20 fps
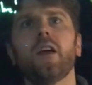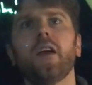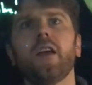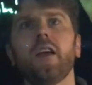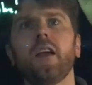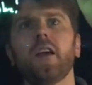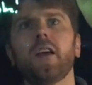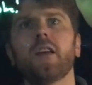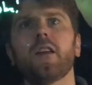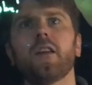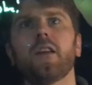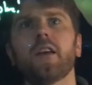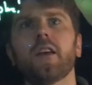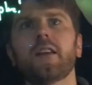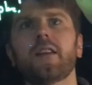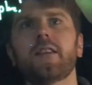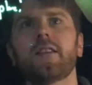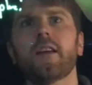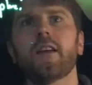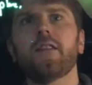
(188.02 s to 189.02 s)
it
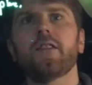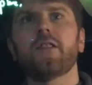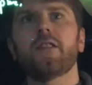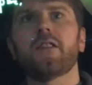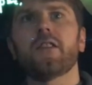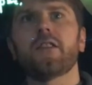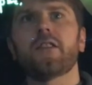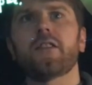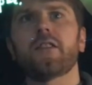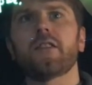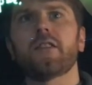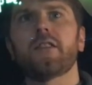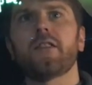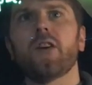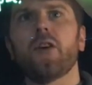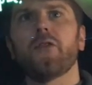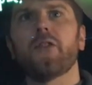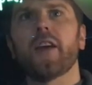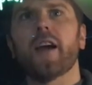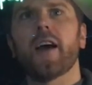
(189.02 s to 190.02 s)
extends a distance
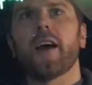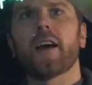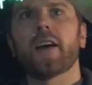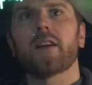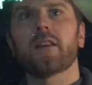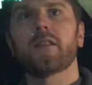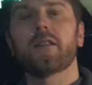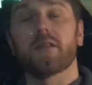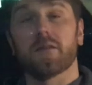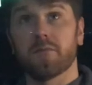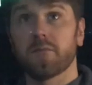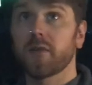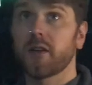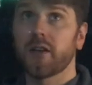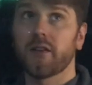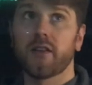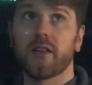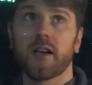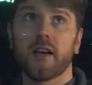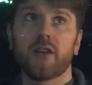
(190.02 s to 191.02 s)
delta x
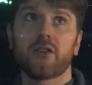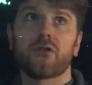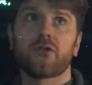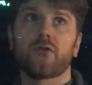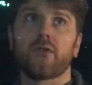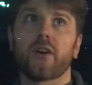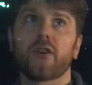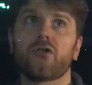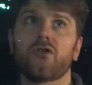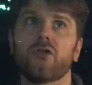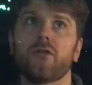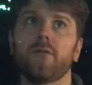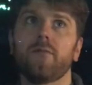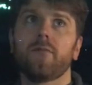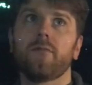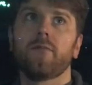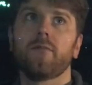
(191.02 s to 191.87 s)
in the x direction.